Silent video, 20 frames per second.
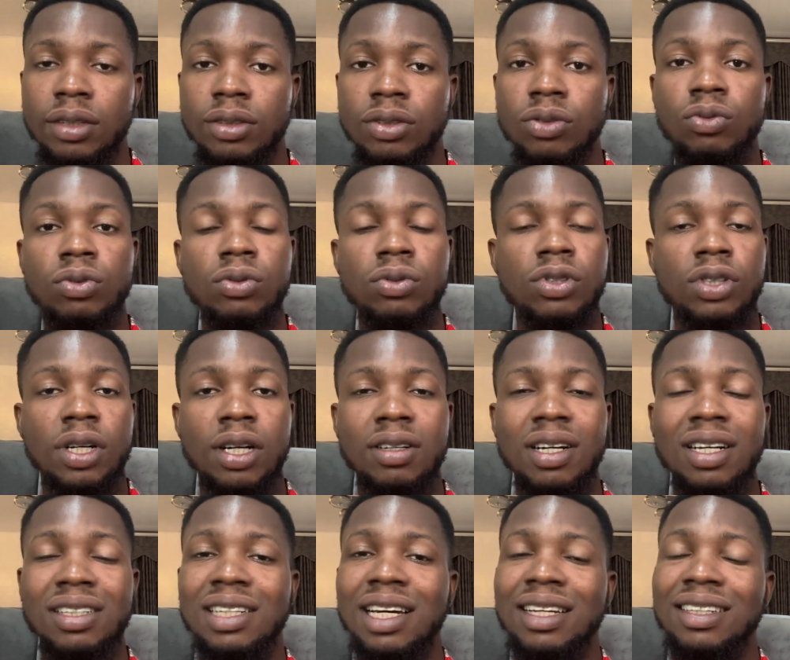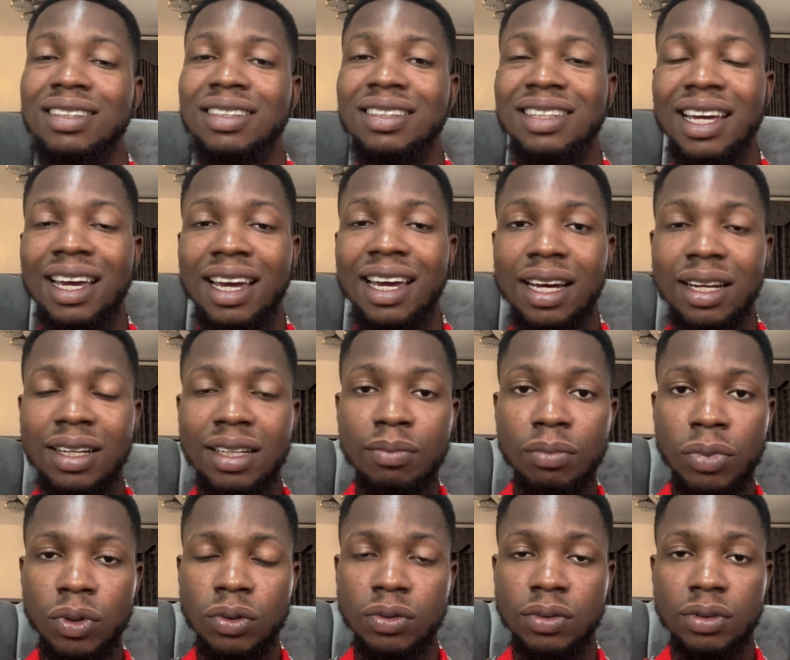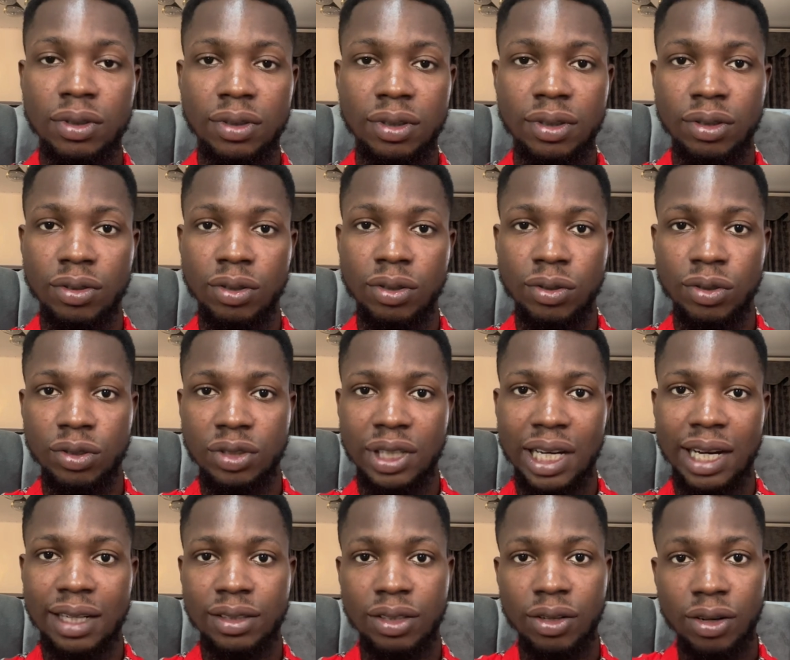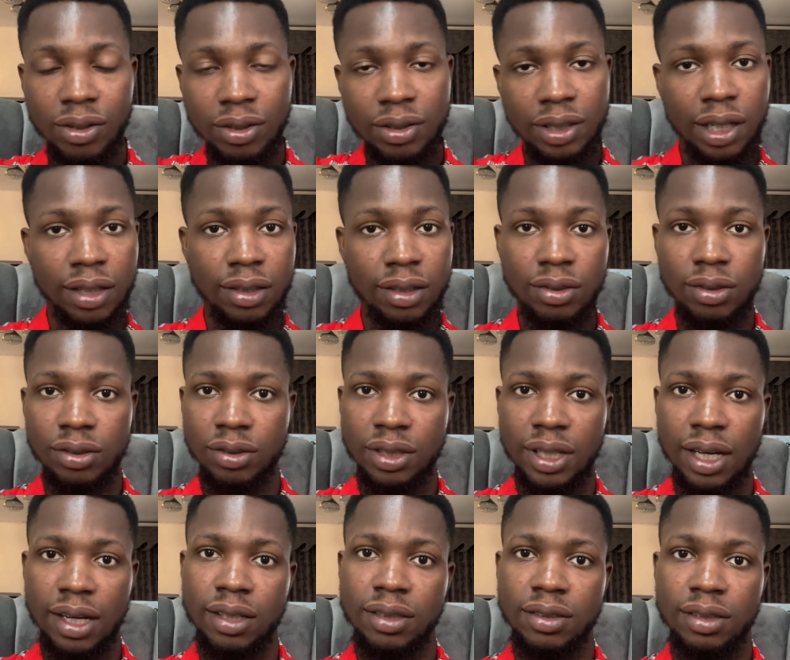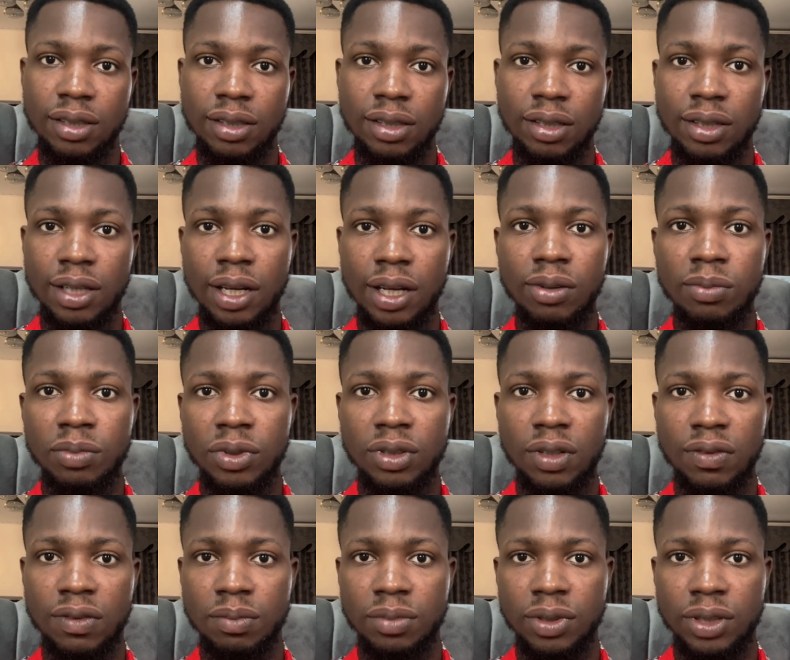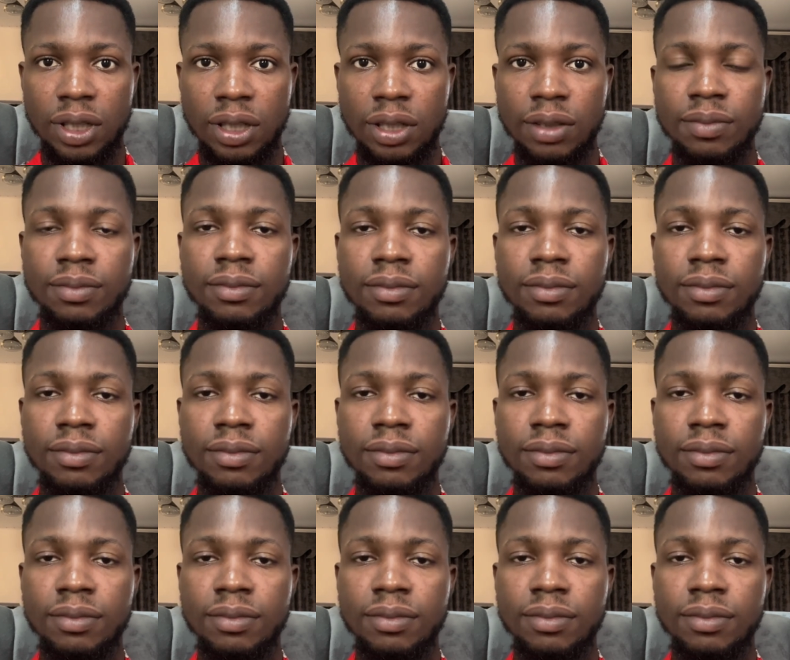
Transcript: The root chakra is at the tailbone, the coccyx, under the coccyx, the tailbone of the body.